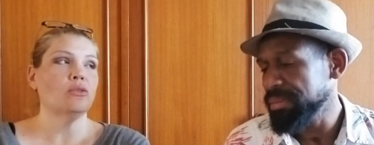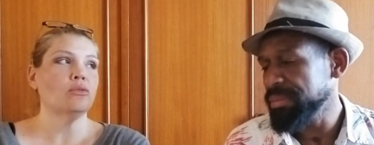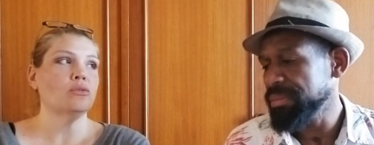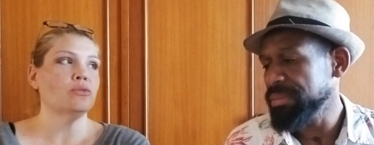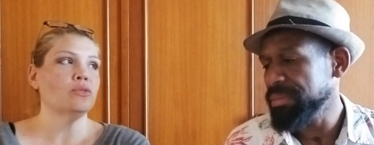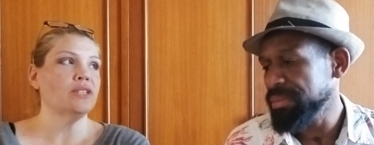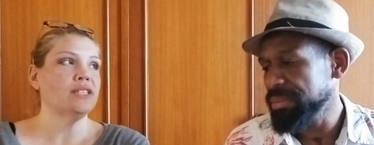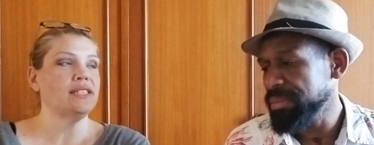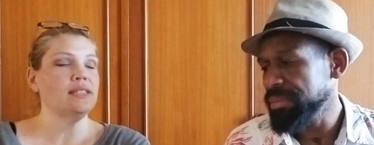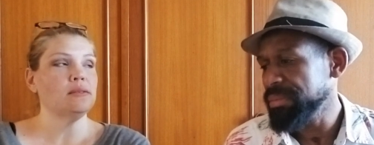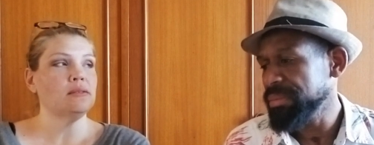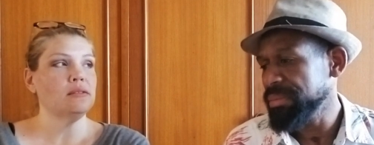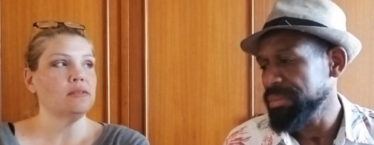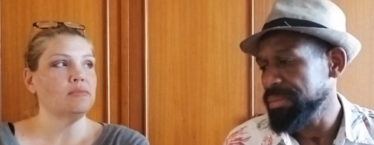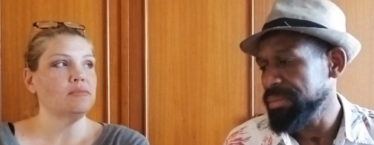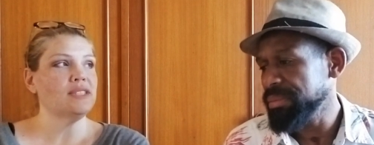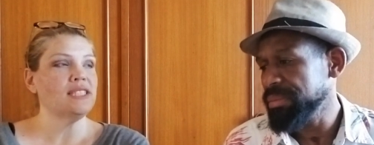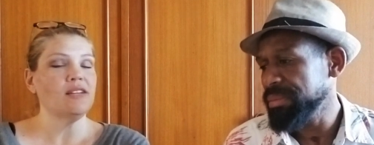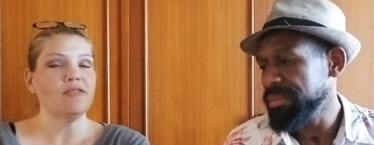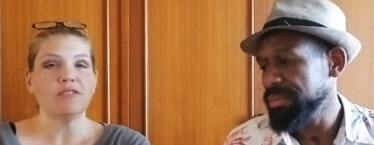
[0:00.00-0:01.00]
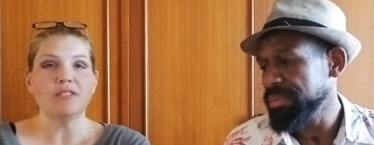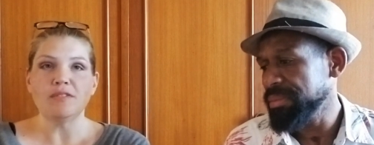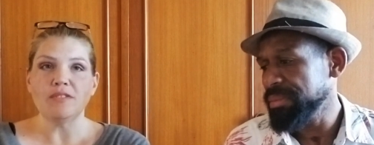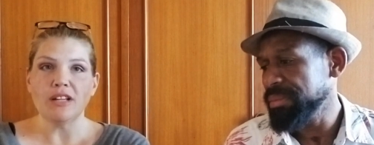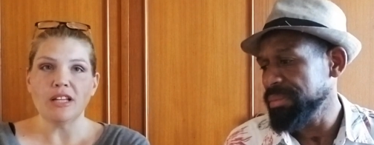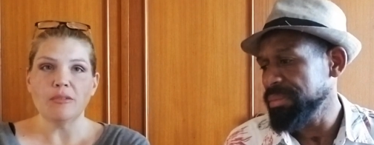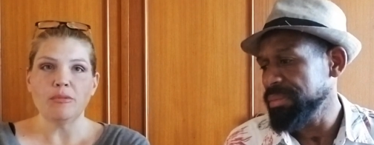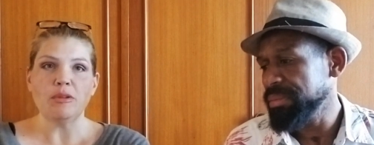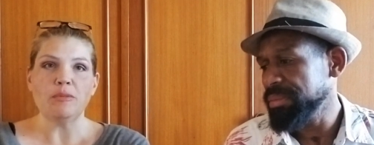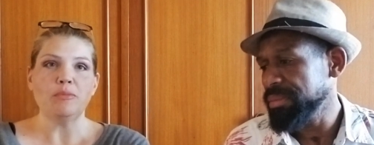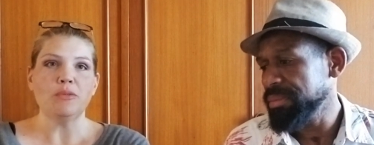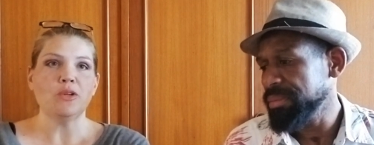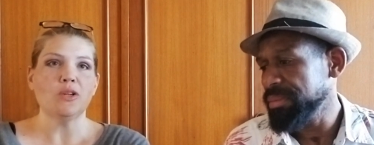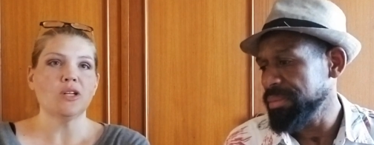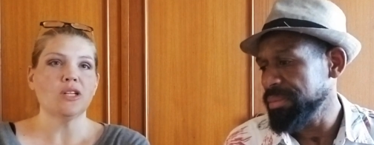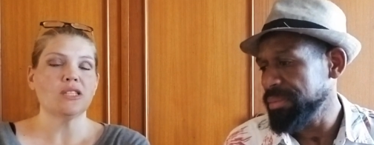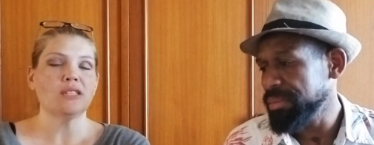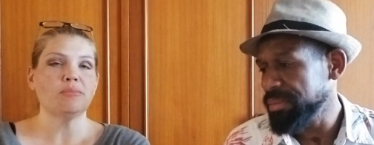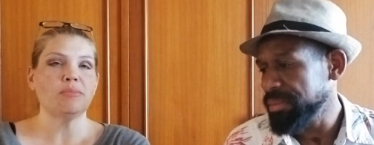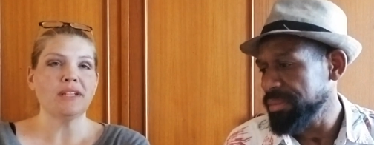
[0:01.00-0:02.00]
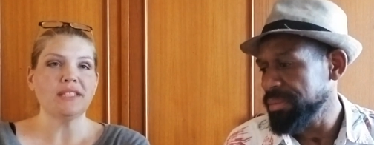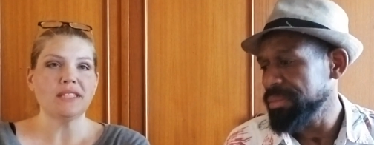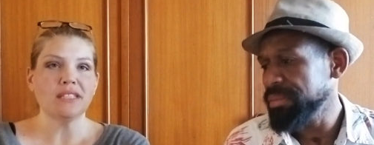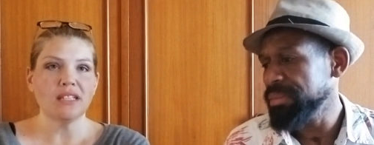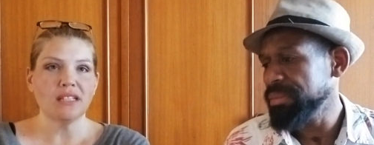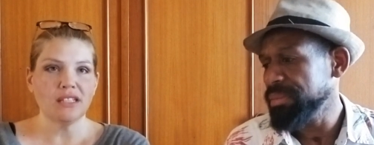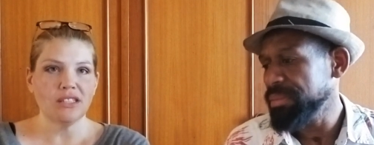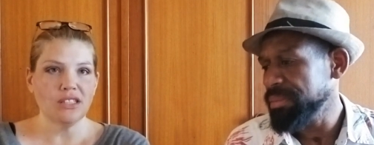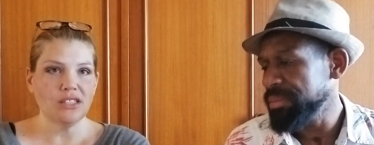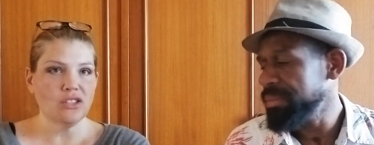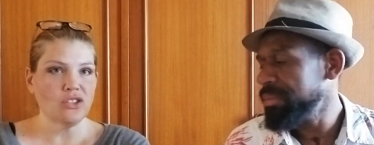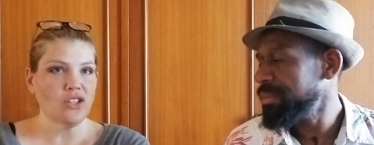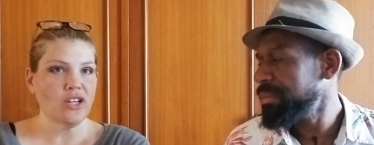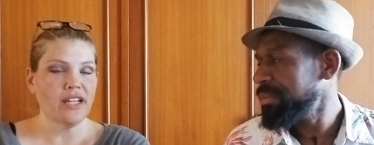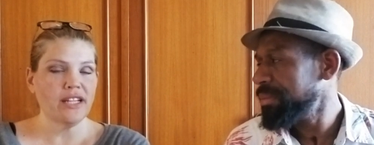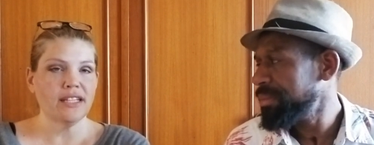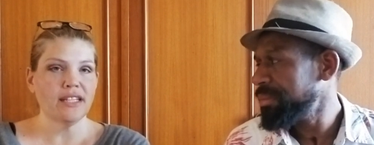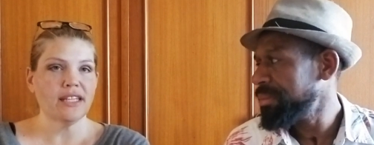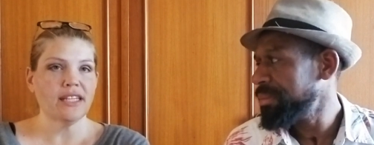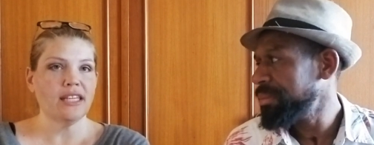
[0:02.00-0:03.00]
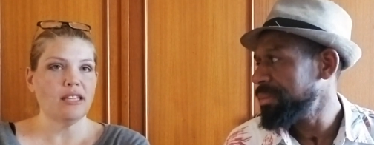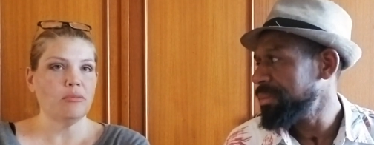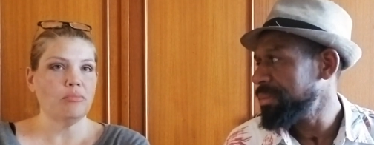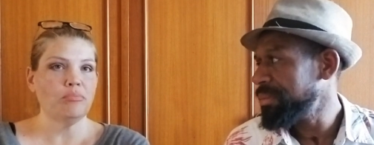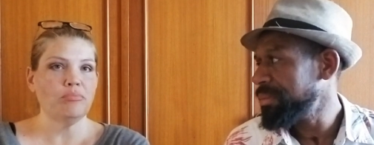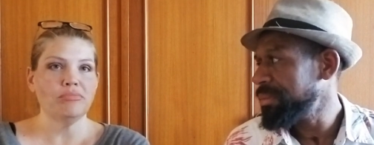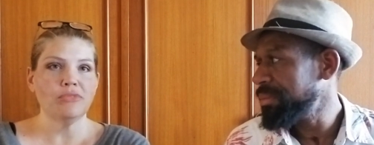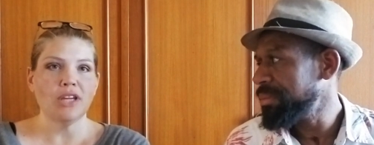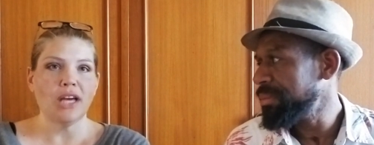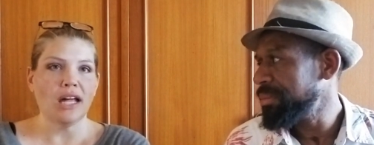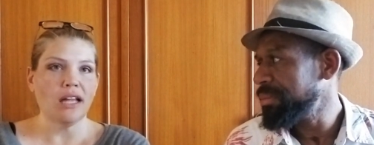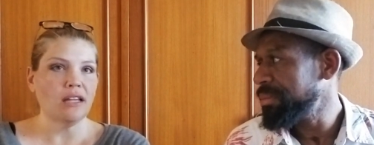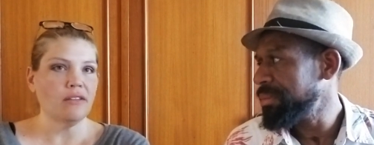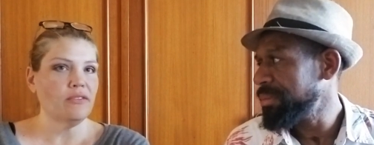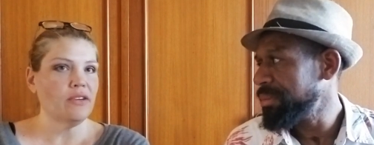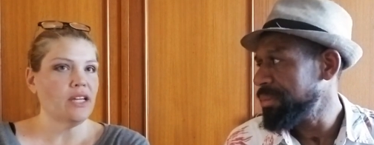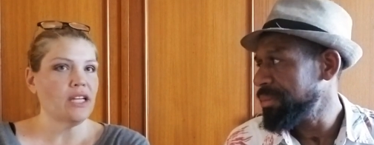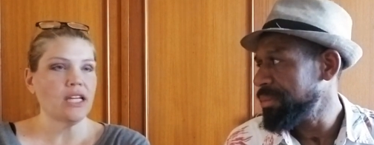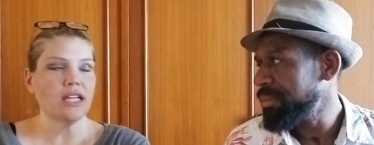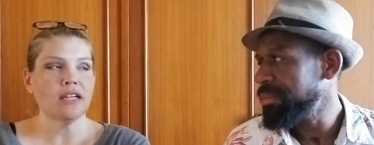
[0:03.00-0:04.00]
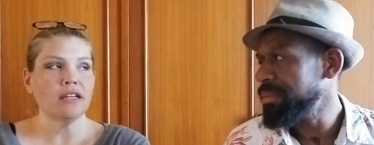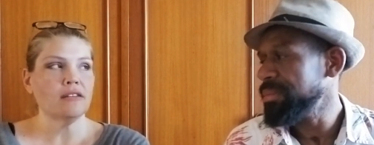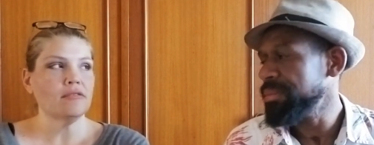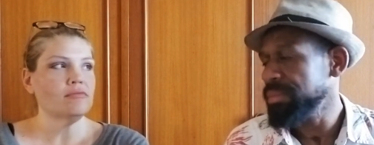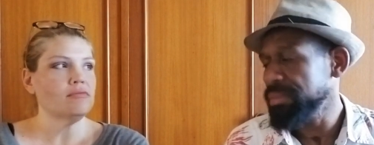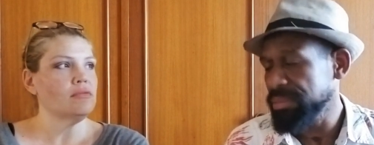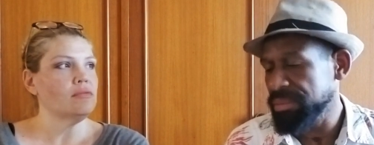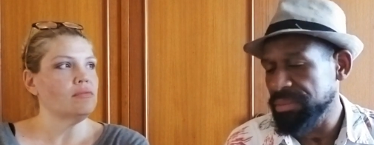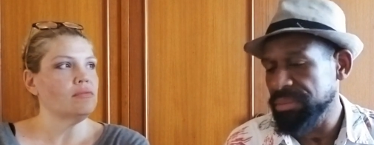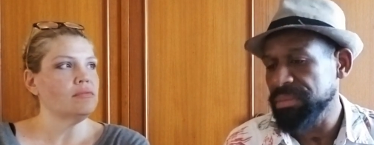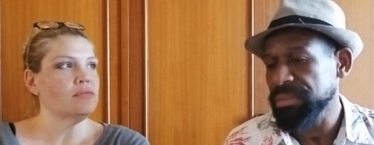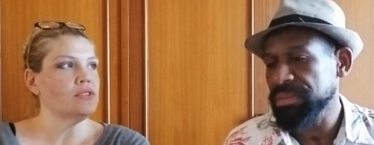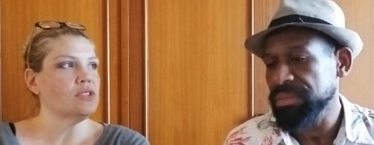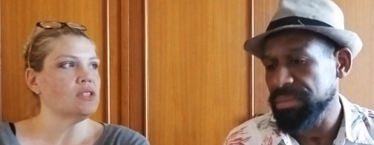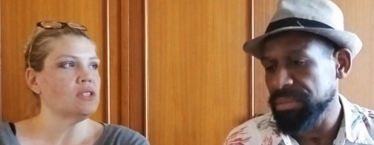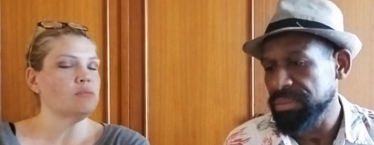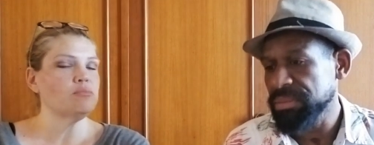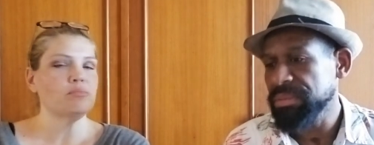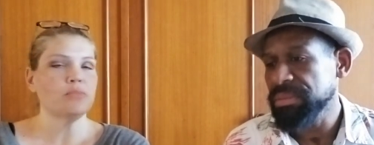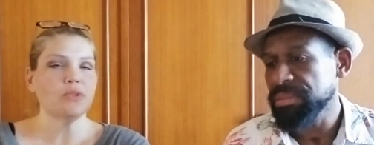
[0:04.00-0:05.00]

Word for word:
Speaker 1: read some self development books, basically just trying to keep elevating, mm-hmm. just